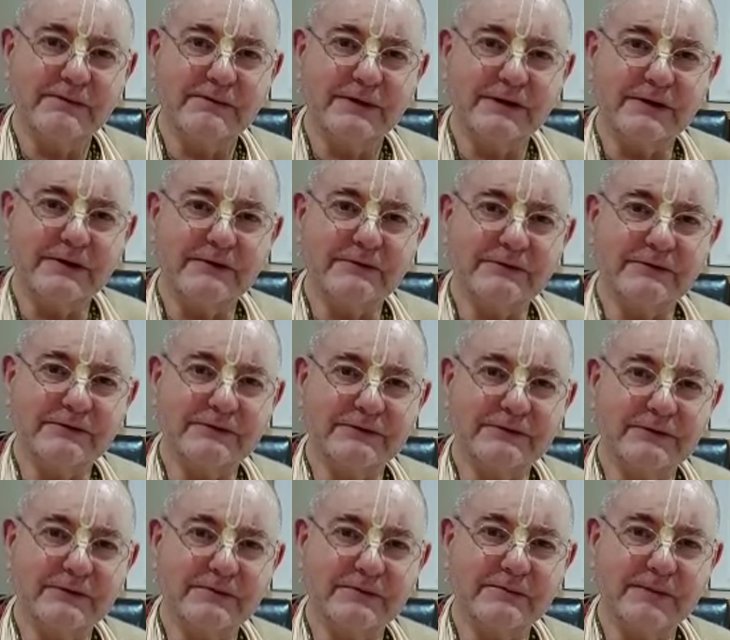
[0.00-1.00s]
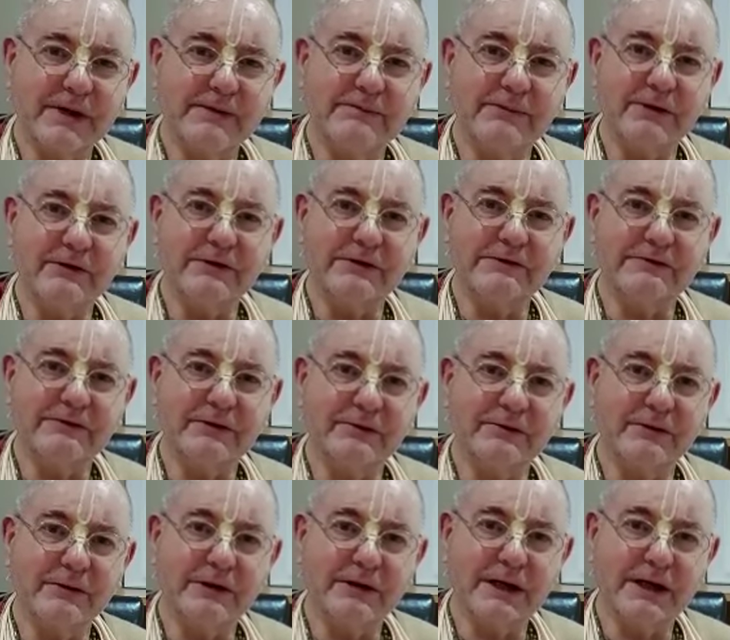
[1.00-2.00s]
because my body's the
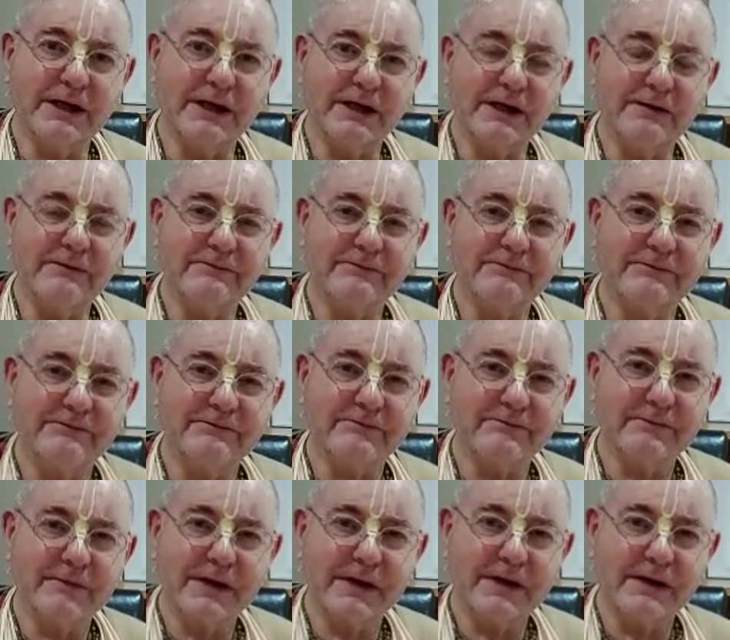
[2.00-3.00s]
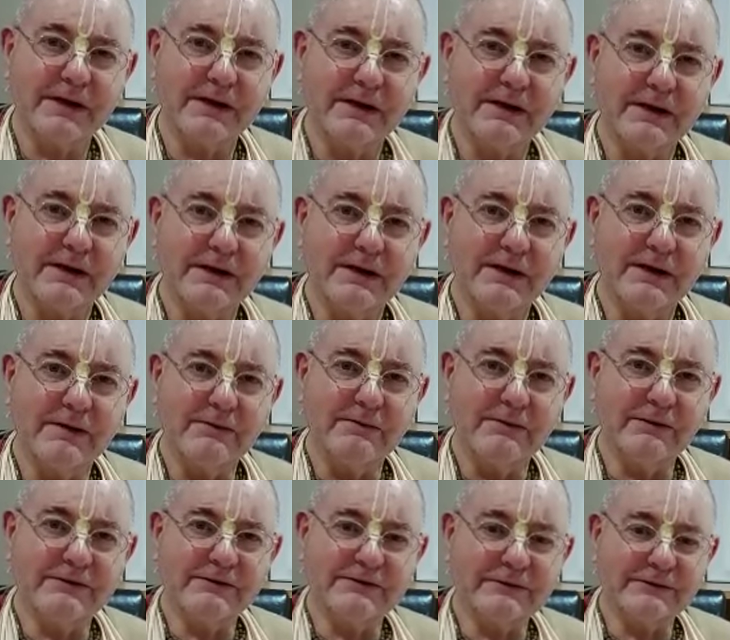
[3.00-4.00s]
wrong color. It
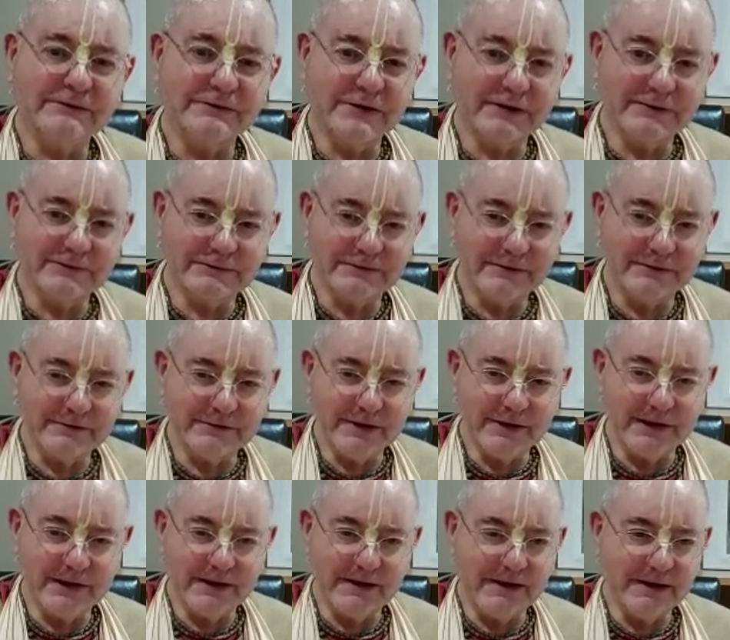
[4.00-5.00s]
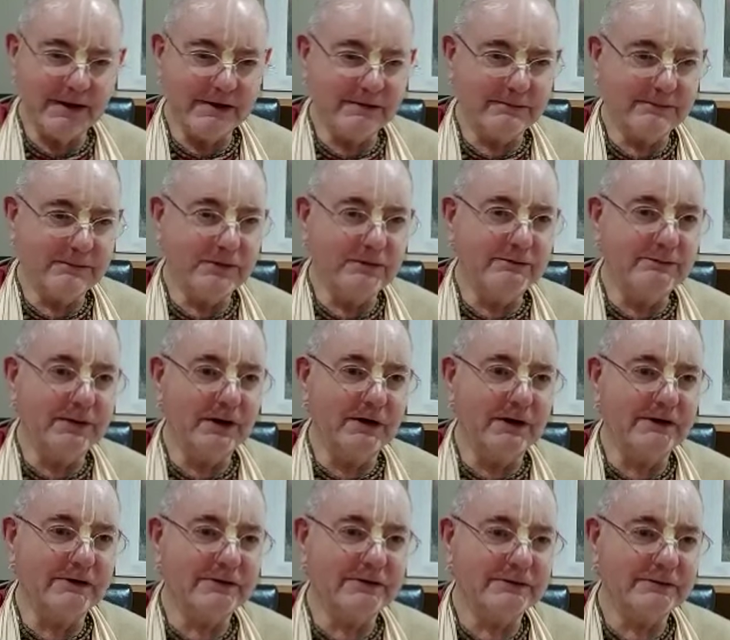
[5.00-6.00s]
was suggested that I get boot
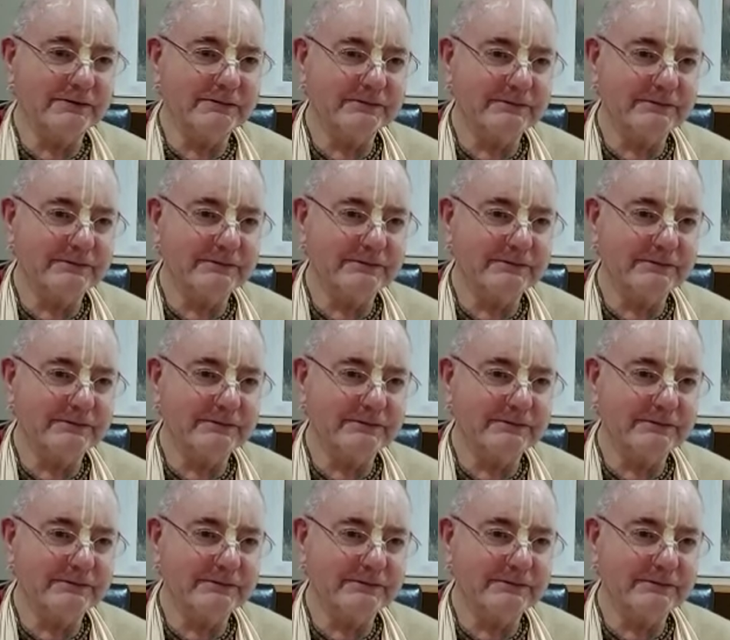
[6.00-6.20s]
polish,